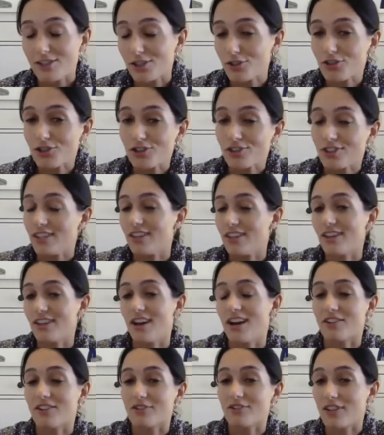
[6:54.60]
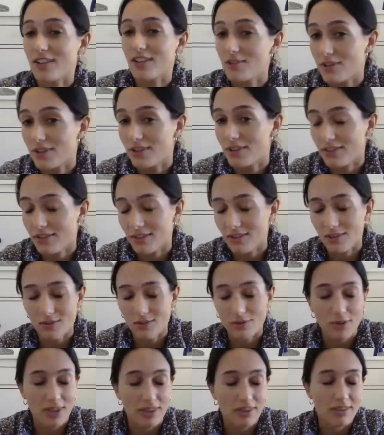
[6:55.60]
totally agree
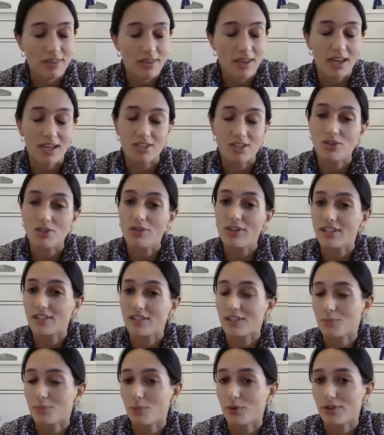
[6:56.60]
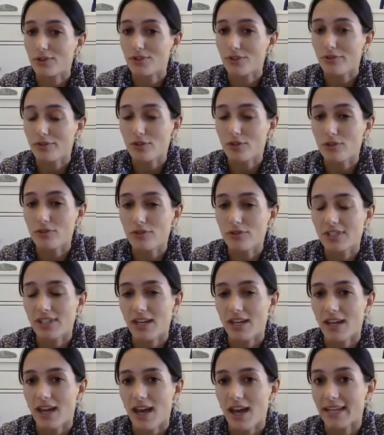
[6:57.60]
with Julian's points, of course,
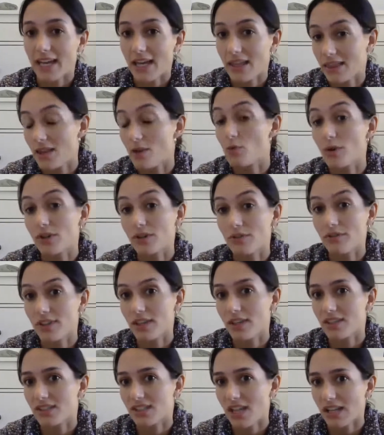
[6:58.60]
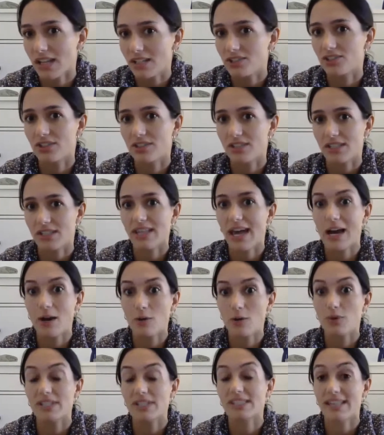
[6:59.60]
and I think one of the challenges is
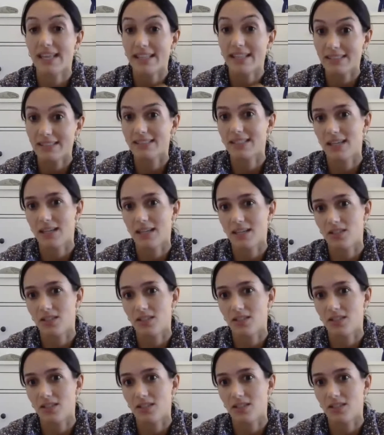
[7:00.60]
how we center